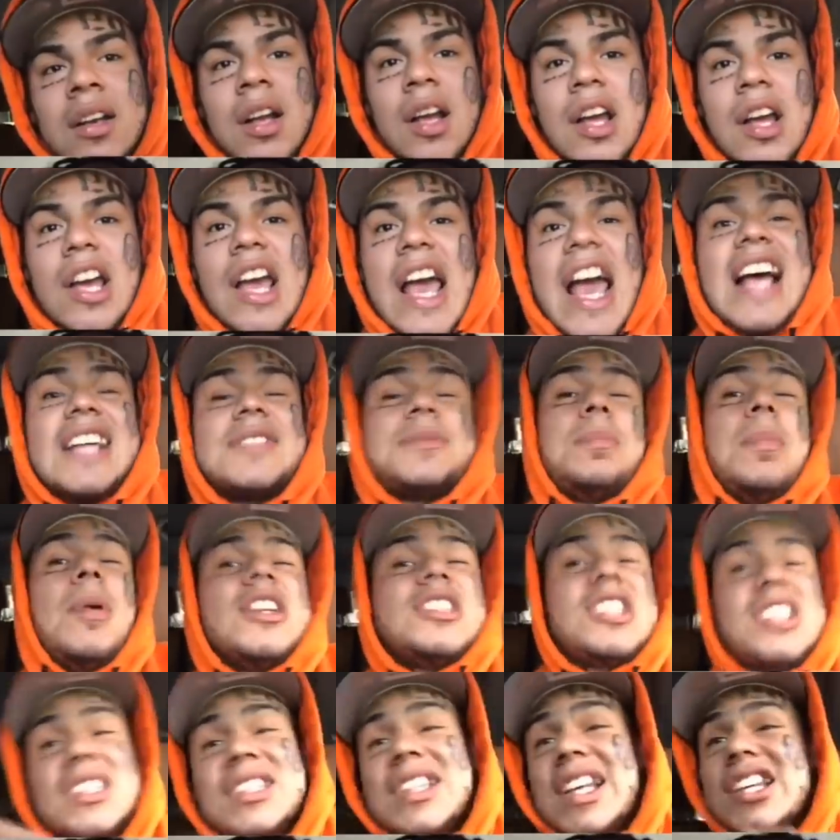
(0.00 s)
As much as
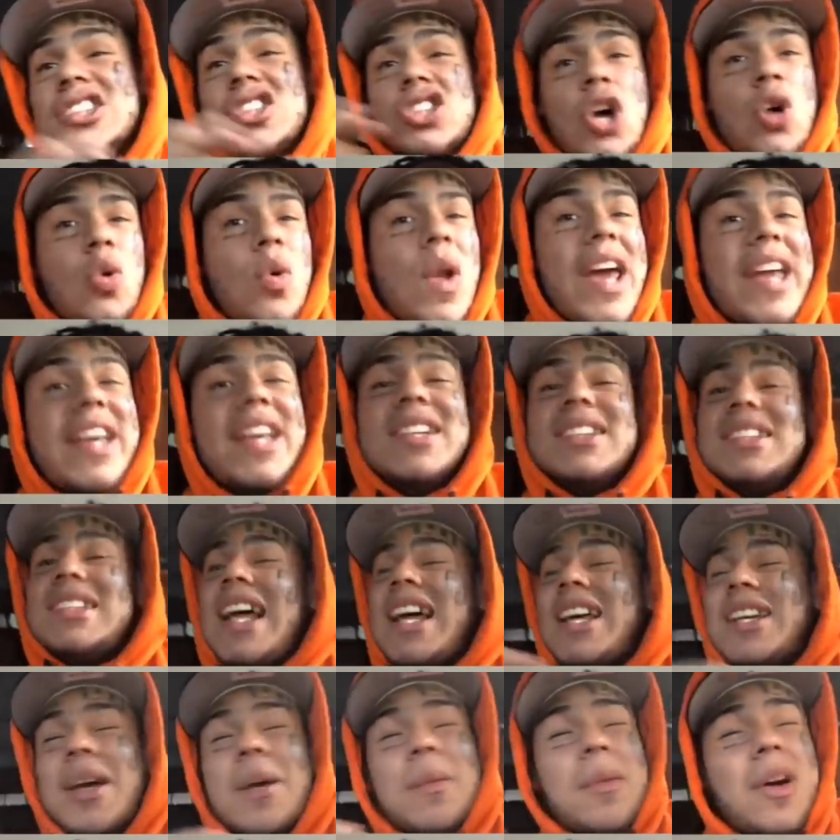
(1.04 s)
niggas don't like it,
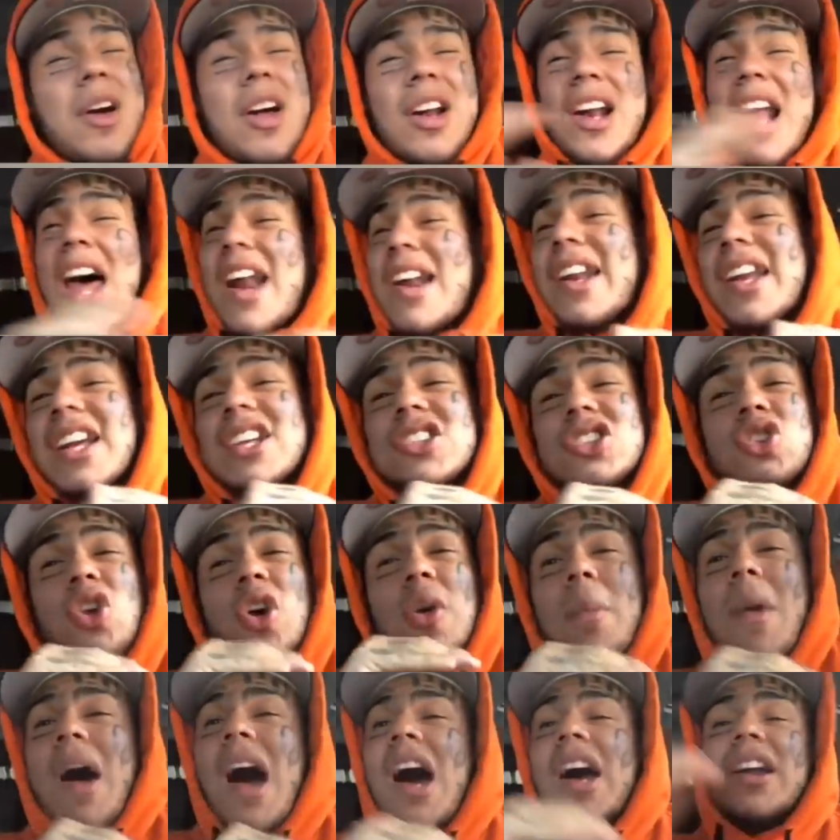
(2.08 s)
a lot of niggas talk
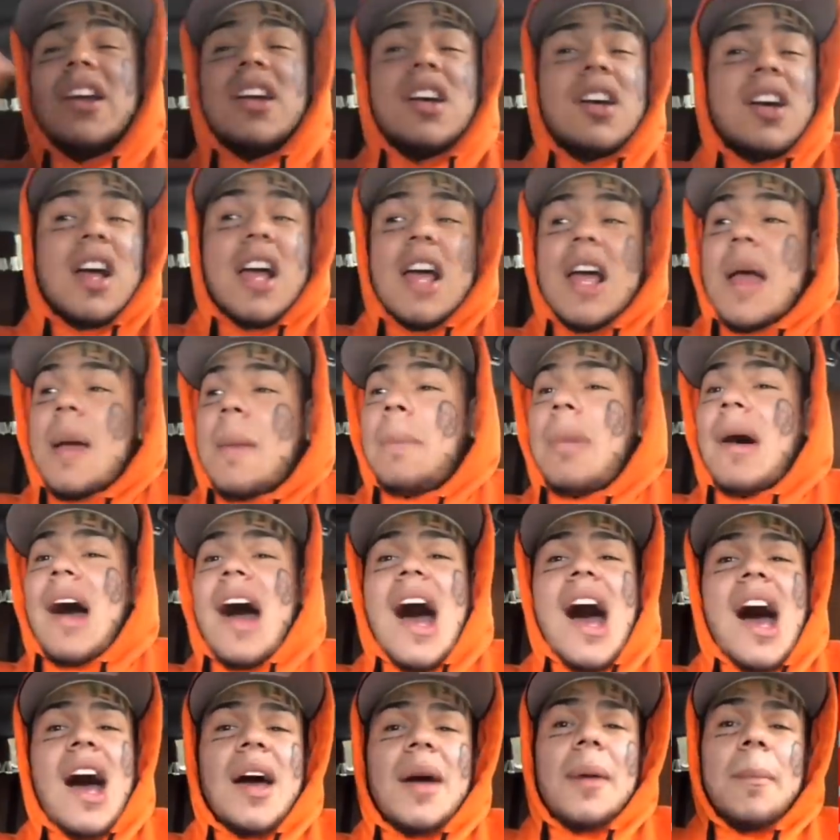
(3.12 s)
behind the
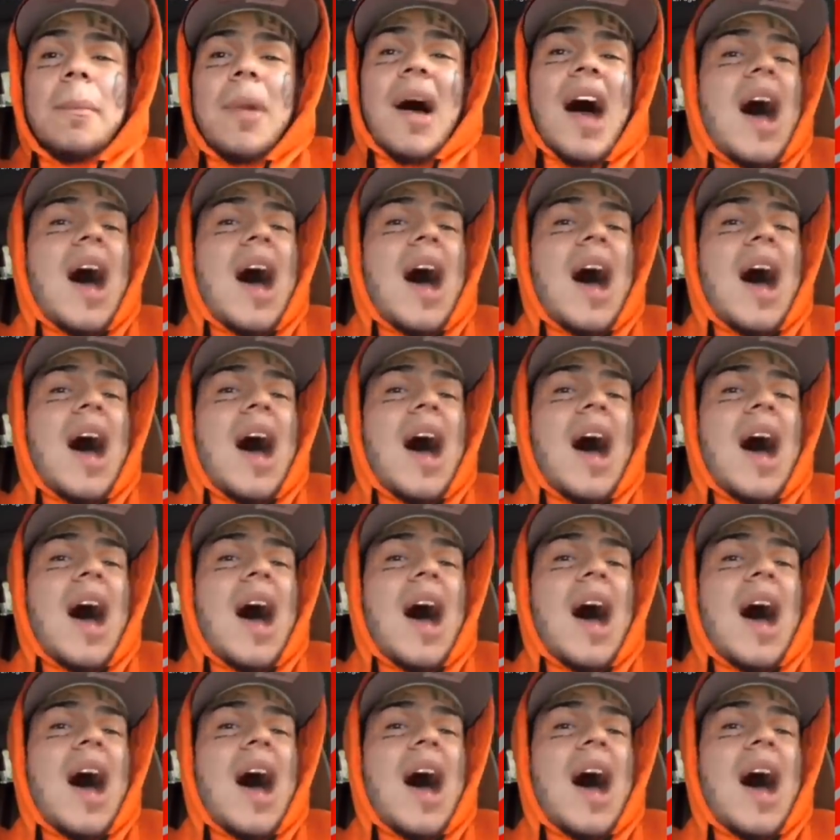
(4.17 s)
behind behind